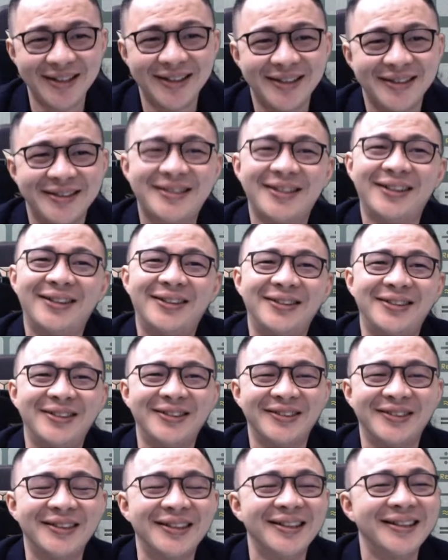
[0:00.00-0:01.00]

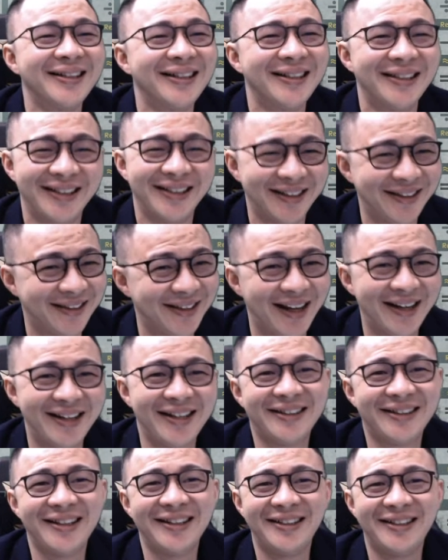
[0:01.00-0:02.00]
so if
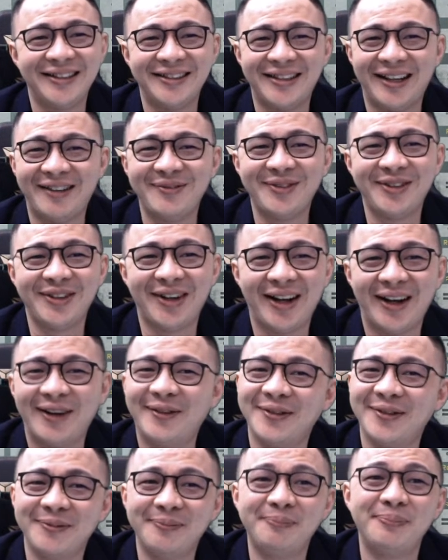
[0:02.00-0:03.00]
anything need them to help,